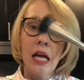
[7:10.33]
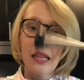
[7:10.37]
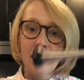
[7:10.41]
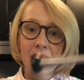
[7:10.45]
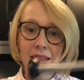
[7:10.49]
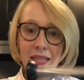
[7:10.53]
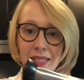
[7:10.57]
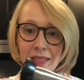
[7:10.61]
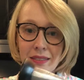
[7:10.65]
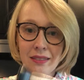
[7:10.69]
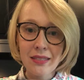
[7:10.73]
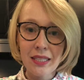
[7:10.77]

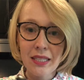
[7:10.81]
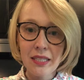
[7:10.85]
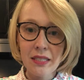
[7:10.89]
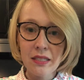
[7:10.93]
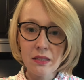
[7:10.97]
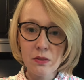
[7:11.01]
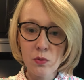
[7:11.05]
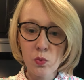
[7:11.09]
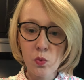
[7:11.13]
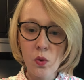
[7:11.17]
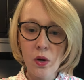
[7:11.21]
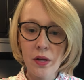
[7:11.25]
This
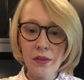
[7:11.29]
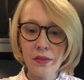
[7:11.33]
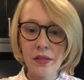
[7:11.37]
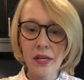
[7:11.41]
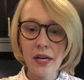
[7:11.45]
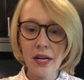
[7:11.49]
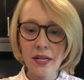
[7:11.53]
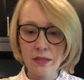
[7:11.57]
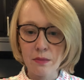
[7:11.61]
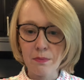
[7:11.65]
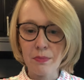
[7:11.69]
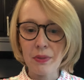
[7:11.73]
is one that
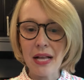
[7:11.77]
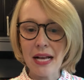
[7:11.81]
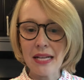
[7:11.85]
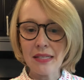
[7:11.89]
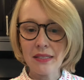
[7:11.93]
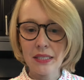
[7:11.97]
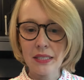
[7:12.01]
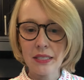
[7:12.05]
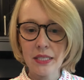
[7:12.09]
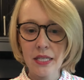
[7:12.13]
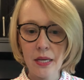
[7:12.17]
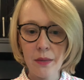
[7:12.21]
has a
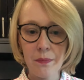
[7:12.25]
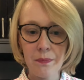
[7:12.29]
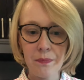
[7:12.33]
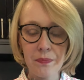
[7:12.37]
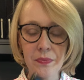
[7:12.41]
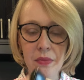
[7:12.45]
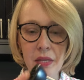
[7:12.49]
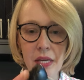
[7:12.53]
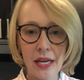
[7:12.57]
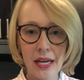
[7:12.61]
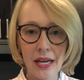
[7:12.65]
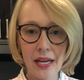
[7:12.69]
plastic tip,
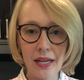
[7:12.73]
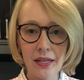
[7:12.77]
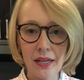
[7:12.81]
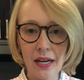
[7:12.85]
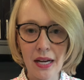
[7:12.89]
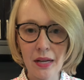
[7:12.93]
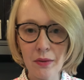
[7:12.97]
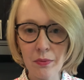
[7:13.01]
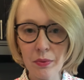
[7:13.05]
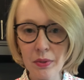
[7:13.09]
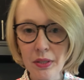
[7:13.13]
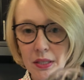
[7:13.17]
and
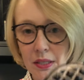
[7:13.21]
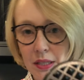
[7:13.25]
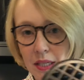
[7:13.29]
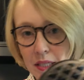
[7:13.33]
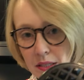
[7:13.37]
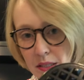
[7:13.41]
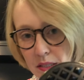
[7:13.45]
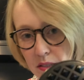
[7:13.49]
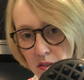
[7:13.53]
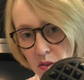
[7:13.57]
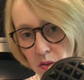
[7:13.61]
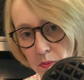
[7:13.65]
I really
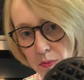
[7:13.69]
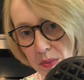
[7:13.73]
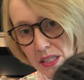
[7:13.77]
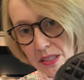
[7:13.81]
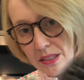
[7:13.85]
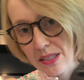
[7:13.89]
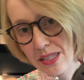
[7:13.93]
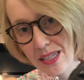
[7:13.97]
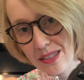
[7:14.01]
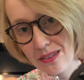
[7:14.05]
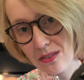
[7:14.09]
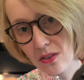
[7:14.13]
like this one
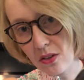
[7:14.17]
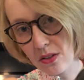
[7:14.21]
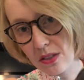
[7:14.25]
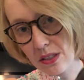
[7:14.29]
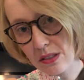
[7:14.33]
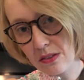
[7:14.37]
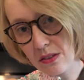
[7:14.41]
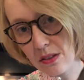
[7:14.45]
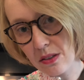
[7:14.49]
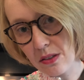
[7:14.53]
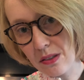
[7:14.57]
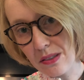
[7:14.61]
because it has all
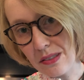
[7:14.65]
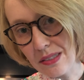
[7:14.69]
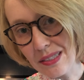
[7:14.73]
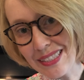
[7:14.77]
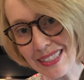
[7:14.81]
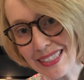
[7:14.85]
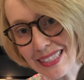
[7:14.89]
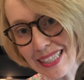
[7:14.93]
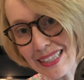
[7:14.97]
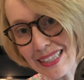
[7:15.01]
these little